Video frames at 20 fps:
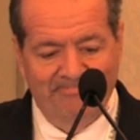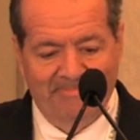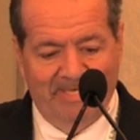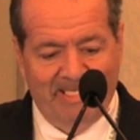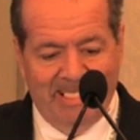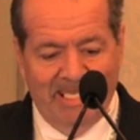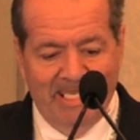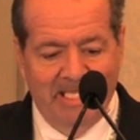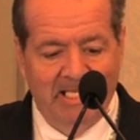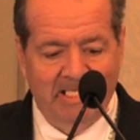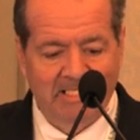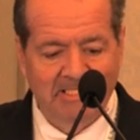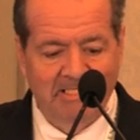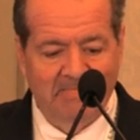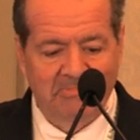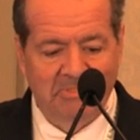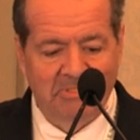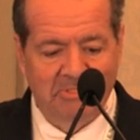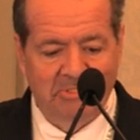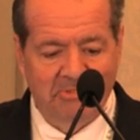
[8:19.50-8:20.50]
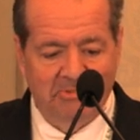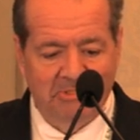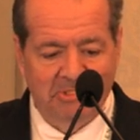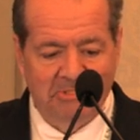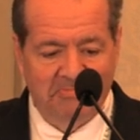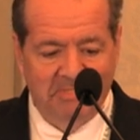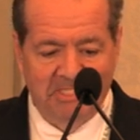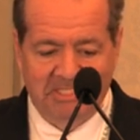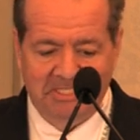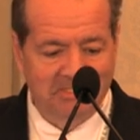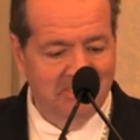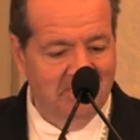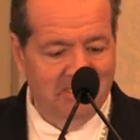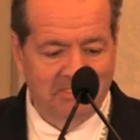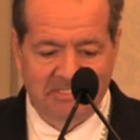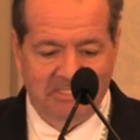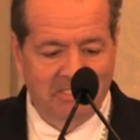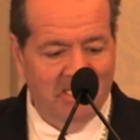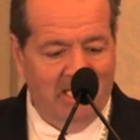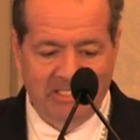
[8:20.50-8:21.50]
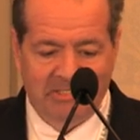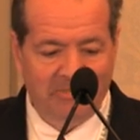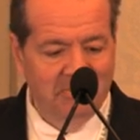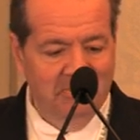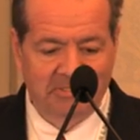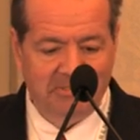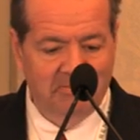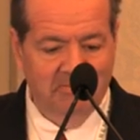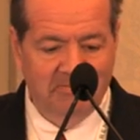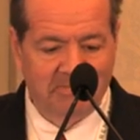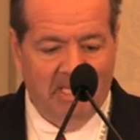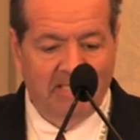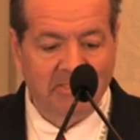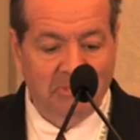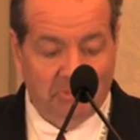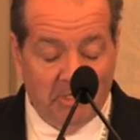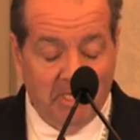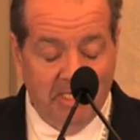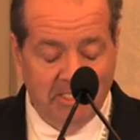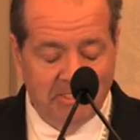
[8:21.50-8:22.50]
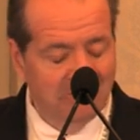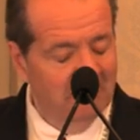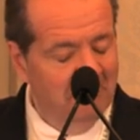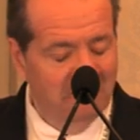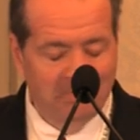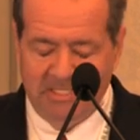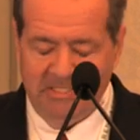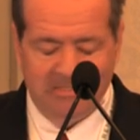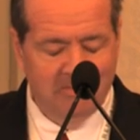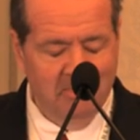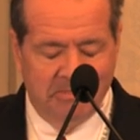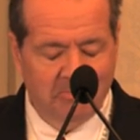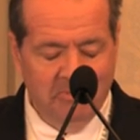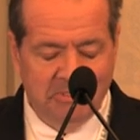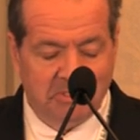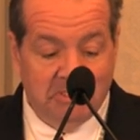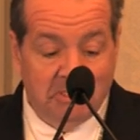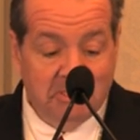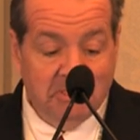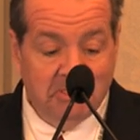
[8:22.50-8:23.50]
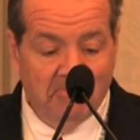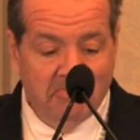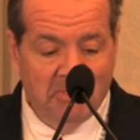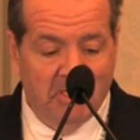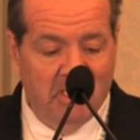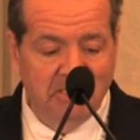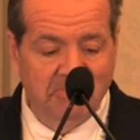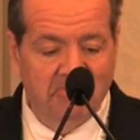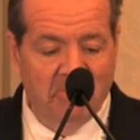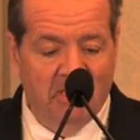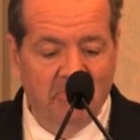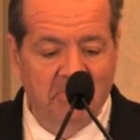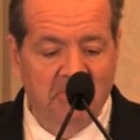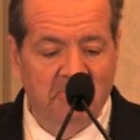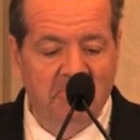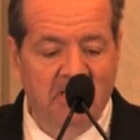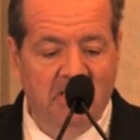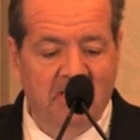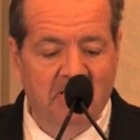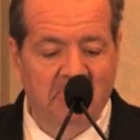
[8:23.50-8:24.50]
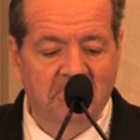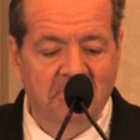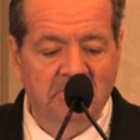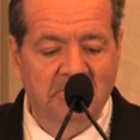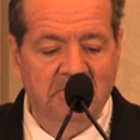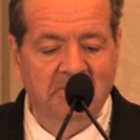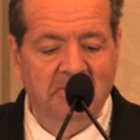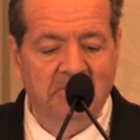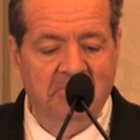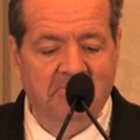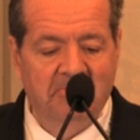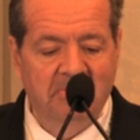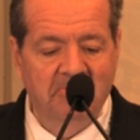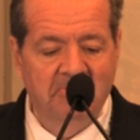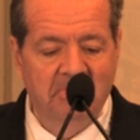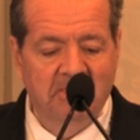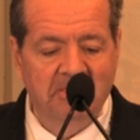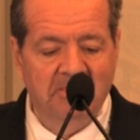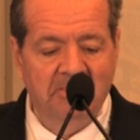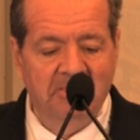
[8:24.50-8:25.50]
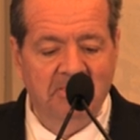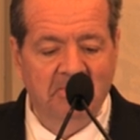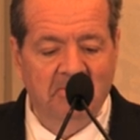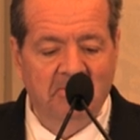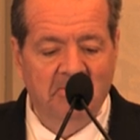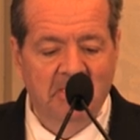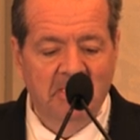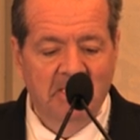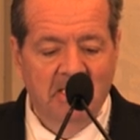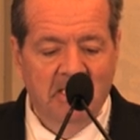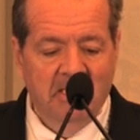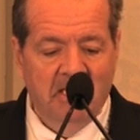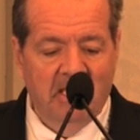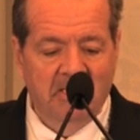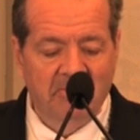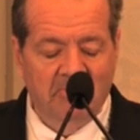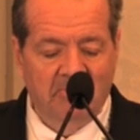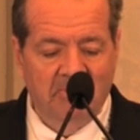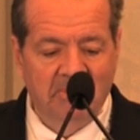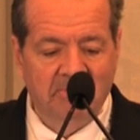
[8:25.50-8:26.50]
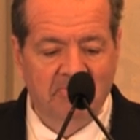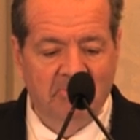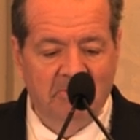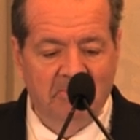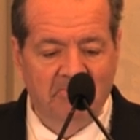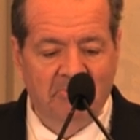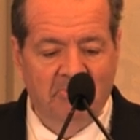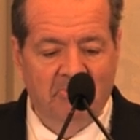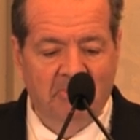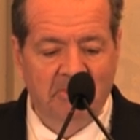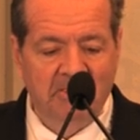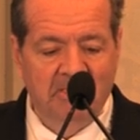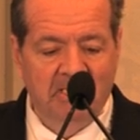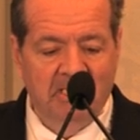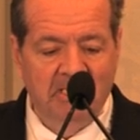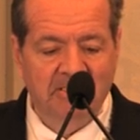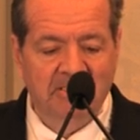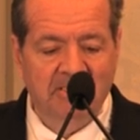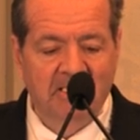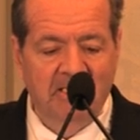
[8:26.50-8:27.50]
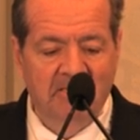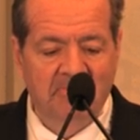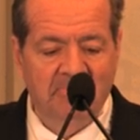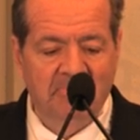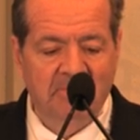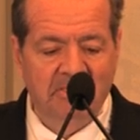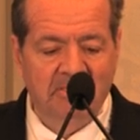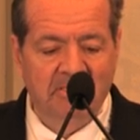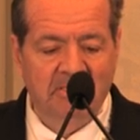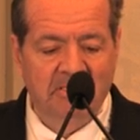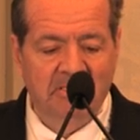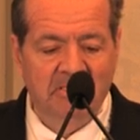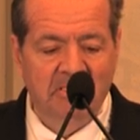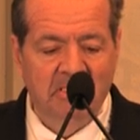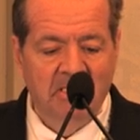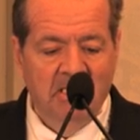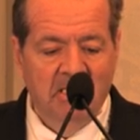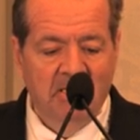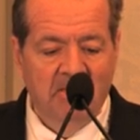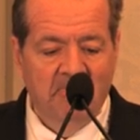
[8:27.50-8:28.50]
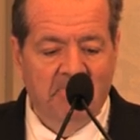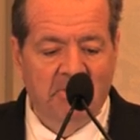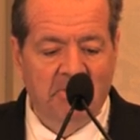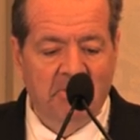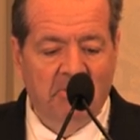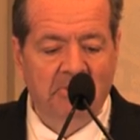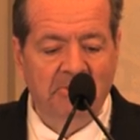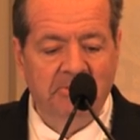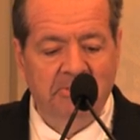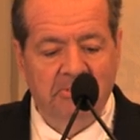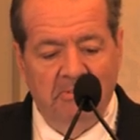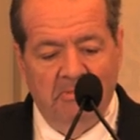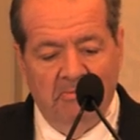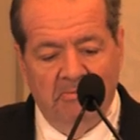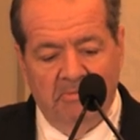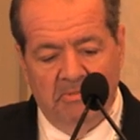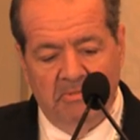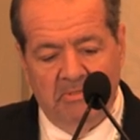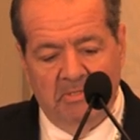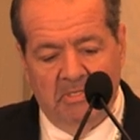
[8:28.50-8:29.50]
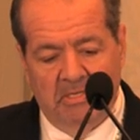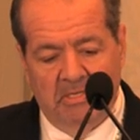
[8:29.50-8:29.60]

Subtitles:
I can't accept insurance because I couldn't. I tried to, but it was just impossible. I would have been out of business in 3 months. So I thought it was more important that I stay in business. But also,